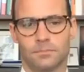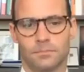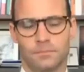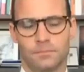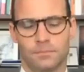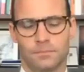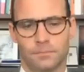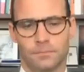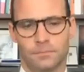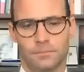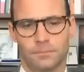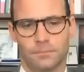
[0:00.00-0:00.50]

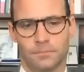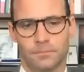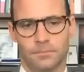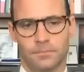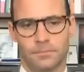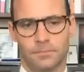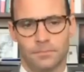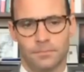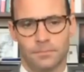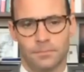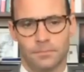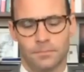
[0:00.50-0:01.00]

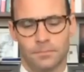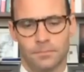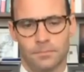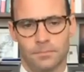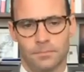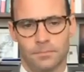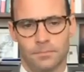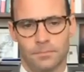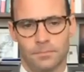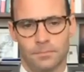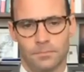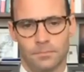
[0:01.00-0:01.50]

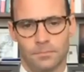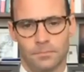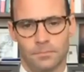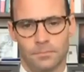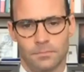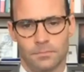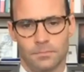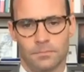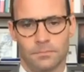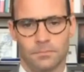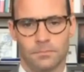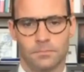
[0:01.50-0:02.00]

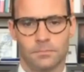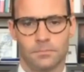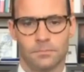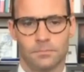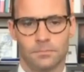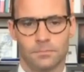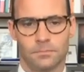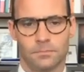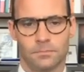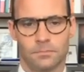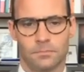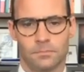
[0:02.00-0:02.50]

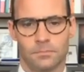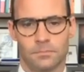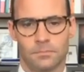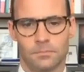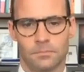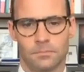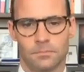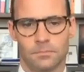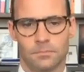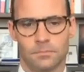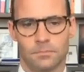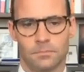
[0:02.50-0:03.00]

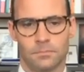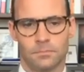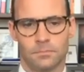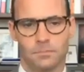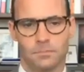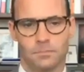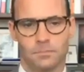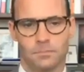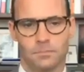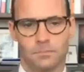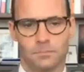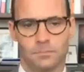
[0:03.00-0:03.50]

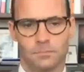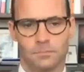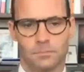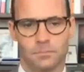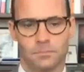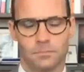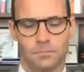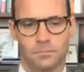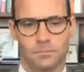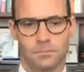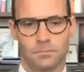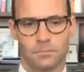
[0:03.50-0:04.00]

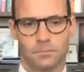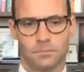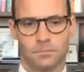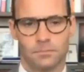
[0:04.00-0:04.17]
(silent)